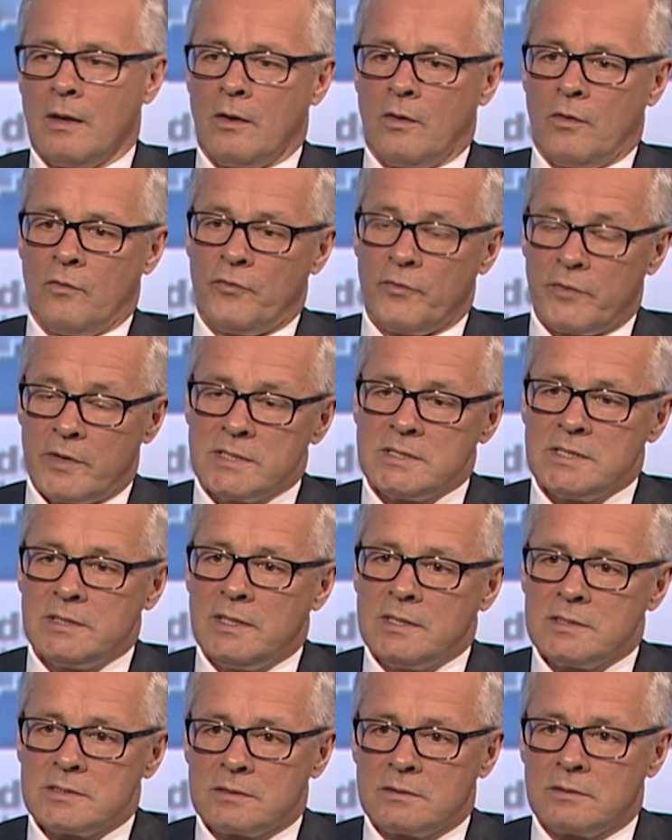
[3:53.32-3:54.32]
For us, it
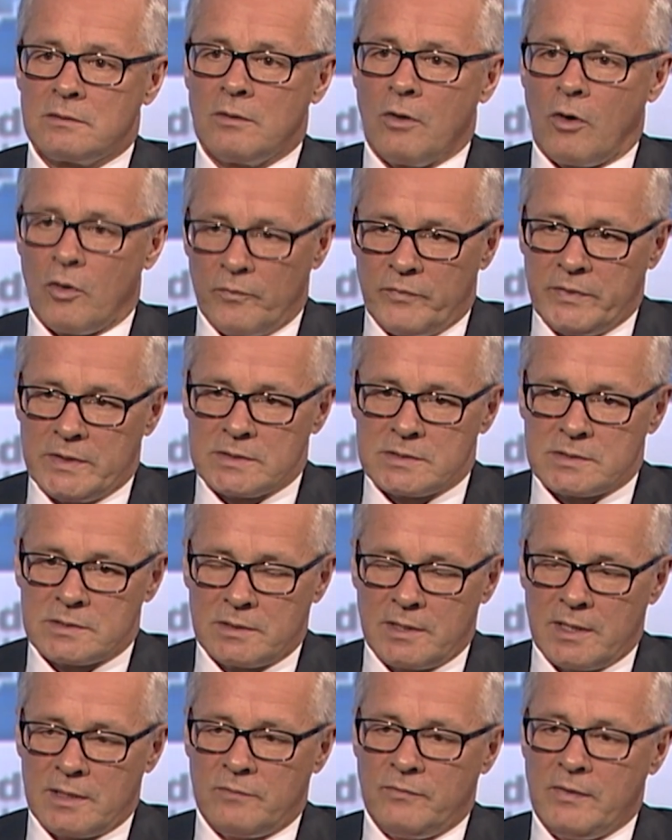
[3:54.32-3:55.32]
is obvious
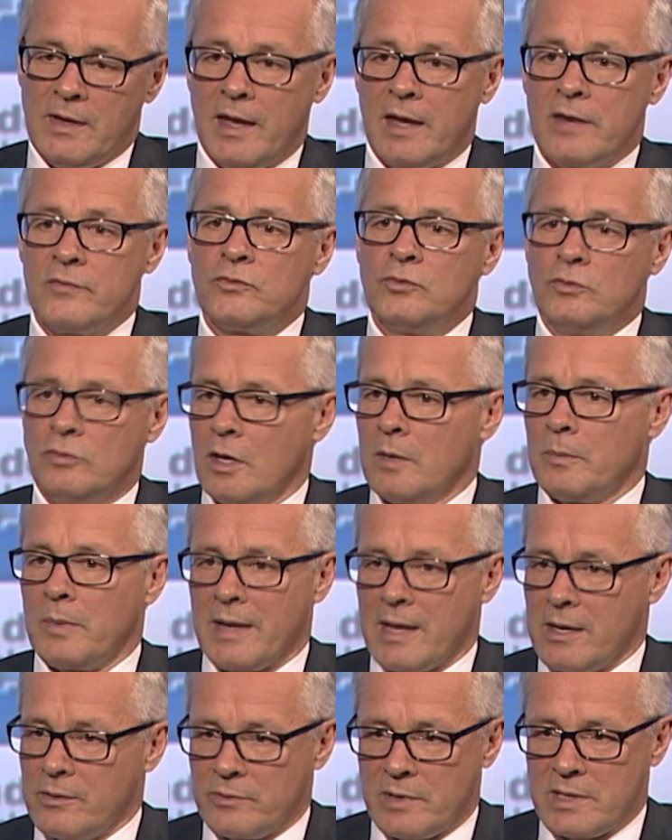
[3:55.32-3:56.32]
that we have to double
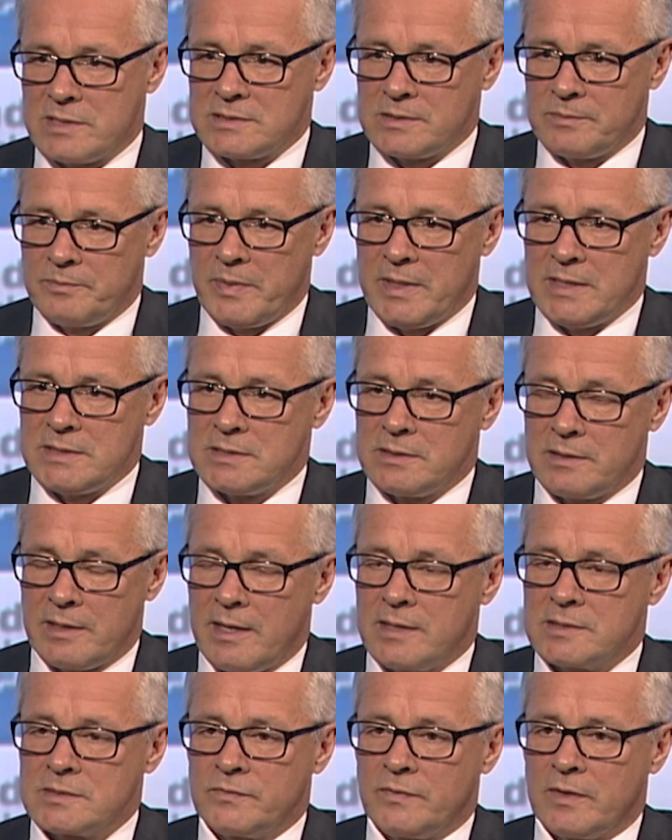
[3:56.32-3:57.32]
our asset base in the
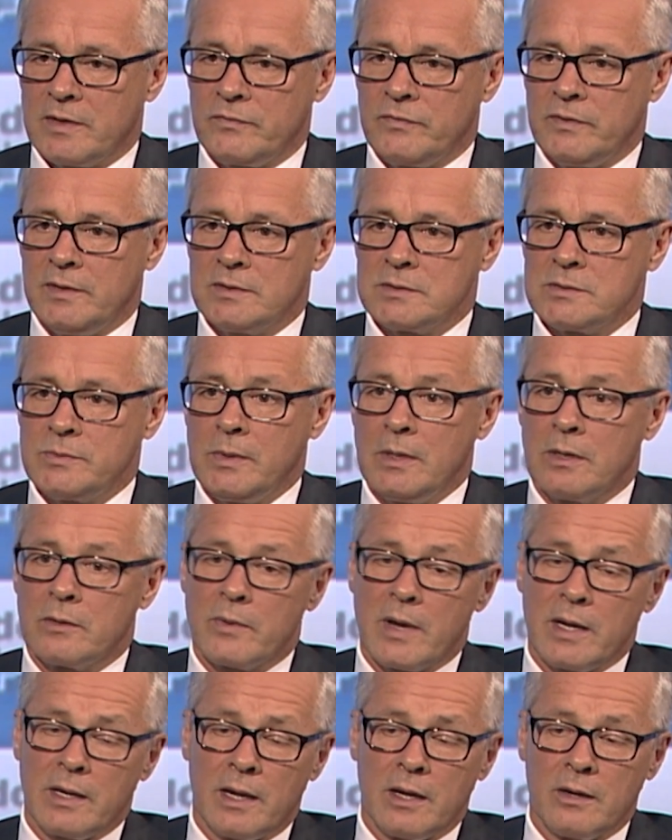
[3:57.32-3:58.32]
next 5 years. We are
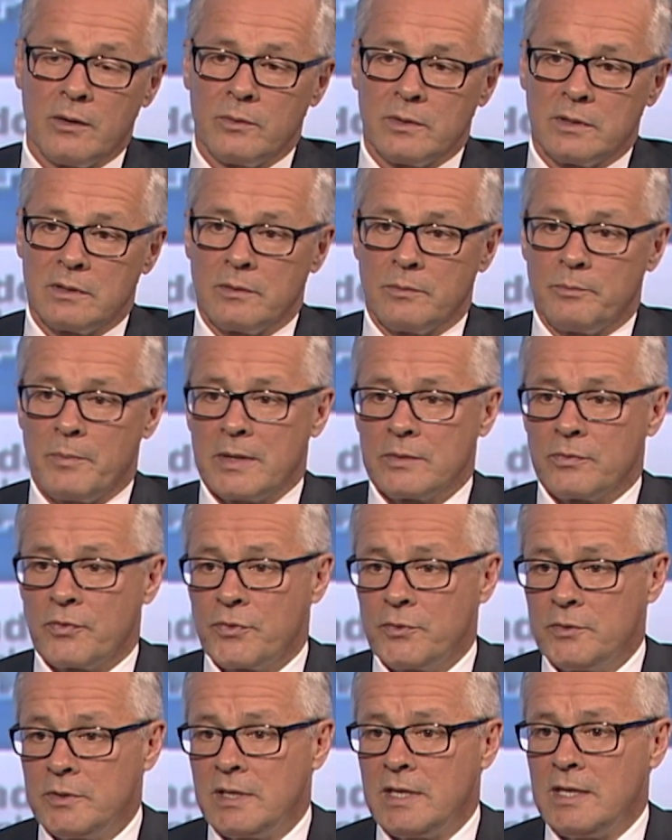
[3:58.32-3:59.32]
right now at about
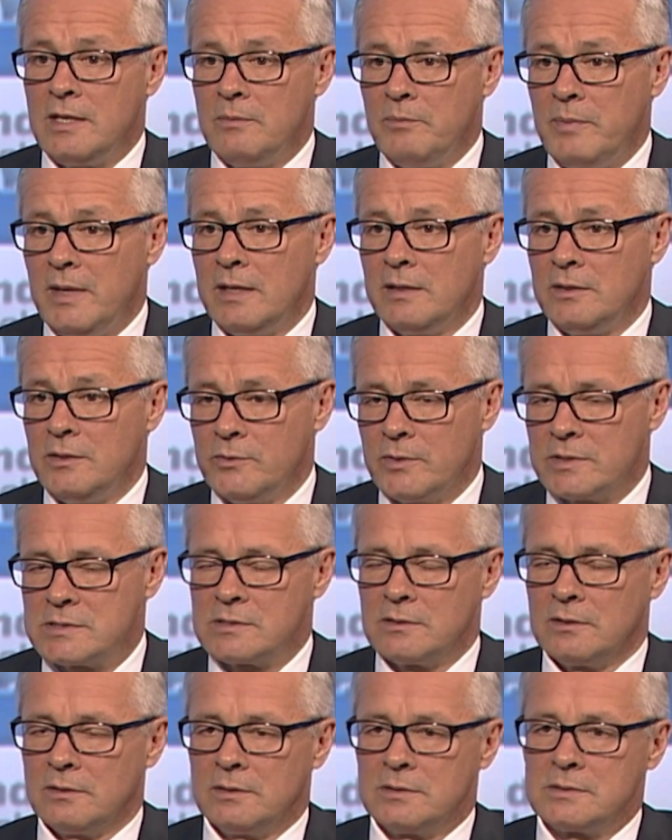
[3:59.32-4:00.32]
13 billion US
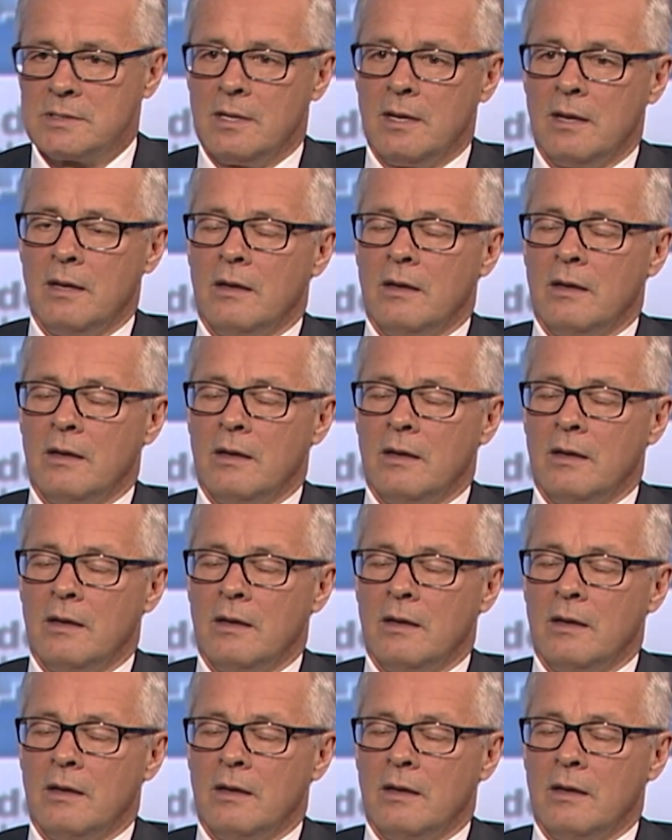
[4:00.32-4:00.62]
dollars.